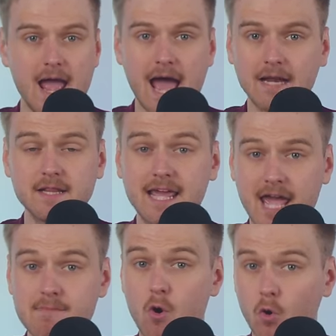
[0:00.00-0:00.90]
and the
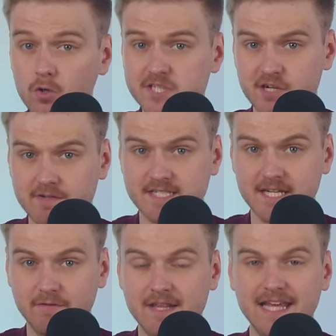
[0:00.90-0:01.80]
game also
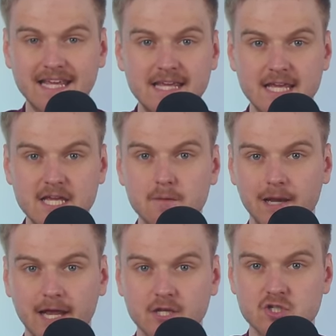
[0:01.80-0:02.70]
received the EE
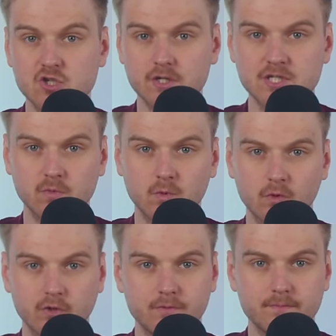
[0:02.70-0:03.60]
Player's Choice
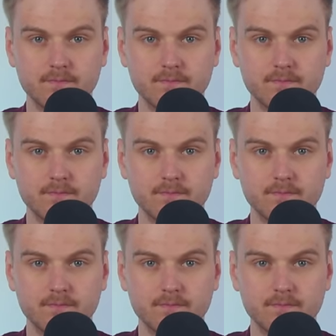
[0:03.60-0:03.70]
Award.